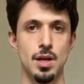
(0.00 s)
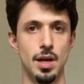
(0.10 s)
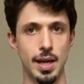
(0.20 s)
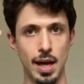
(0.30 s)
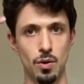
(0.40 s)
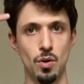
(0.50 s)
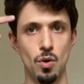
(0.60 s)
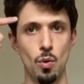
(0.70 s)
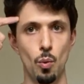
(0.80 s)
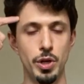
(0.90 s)
Again,
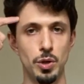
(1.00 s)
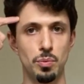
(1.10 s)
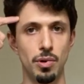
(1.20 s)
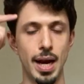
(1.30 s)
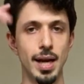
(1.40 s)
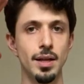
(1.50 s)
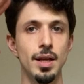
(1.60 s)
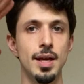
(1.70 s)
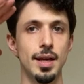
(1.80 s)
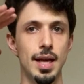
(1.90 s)
when your brain
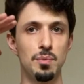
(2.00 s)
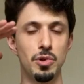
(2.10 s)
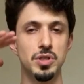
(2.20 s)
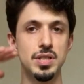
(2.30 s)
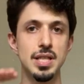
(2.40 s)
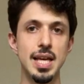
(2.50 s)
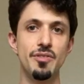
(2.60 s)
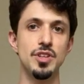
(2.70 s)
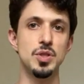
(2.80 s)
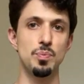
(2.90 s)
can perceive
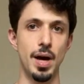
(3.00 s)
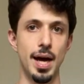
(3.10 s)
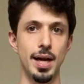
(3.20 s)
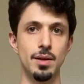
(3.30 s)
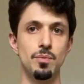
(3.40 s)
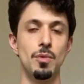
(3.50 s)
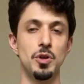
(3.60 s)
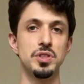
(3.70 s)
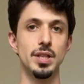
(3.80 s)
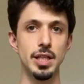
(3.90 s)
the spine
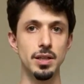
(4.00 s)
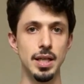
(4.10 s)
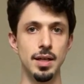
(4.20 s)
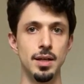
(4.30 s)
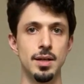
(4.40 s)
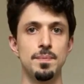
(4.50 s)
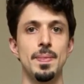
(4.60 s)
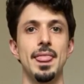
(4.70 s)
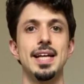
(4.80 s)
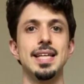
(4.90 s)
most clearly,
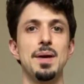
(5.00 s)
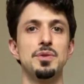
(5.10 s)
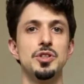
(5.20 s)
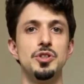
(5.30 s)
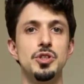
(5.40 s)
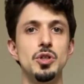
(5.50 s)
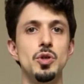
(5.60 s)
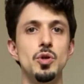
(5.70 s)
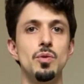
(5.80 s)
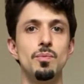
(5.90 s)
it's able to
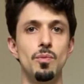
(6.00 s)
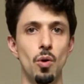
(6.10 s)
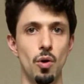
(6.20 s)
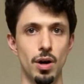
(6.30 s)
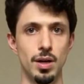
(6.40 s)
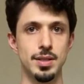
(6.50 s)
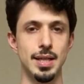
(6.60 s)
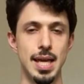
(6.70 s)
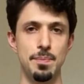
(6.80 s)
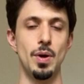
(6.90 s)
do more to
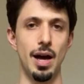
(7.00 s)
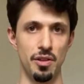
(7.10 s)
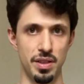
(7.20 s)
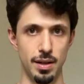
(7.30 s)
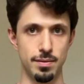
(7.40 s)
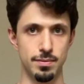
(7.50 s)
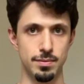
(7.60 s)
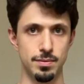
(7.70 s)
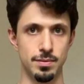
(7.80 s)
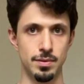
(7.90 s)
keep you healthy.
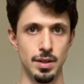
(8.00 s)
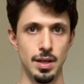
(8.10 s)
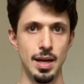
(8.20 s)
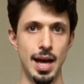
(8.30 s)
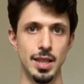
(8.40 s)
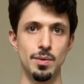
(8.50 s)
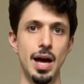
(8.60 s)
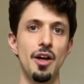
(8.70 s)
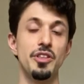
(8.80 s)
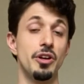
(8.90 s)
And the
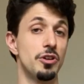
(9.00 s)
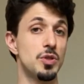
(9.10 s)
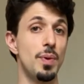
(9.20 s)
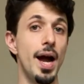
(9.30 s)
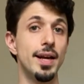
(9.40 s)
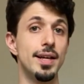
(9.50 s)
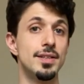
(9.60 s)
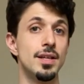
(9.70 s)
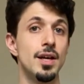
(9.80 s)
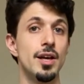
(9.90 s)
healthier your spine
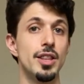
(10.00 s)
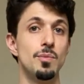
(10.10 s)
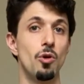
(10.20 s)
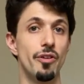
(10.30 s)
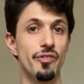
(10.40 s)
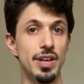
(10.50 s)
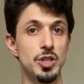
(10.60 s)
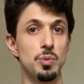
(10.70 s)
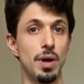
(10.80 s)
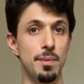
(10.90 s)
is, the more it
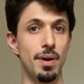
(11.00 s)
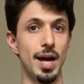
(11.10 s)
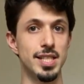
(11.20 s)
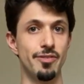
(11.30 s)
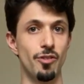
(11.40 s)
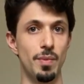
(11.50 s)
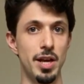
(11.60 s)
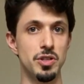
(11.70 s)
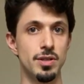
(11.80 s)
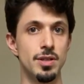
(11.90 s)
feeds your brain positive
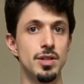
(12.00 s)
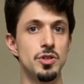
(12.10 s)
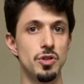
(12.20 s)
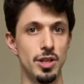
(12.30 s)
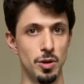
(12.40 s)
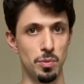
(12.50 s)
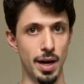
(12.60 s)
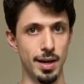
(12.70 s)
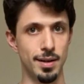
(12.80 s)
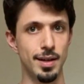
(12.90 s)
information so that your
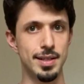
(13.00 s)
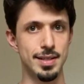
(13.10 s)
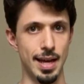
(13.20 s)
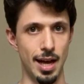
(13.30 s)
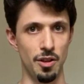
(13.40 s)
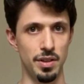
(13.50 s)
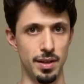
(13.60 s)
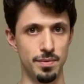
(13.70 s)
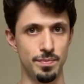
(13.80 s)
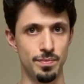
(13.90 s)
brain can stay healthy.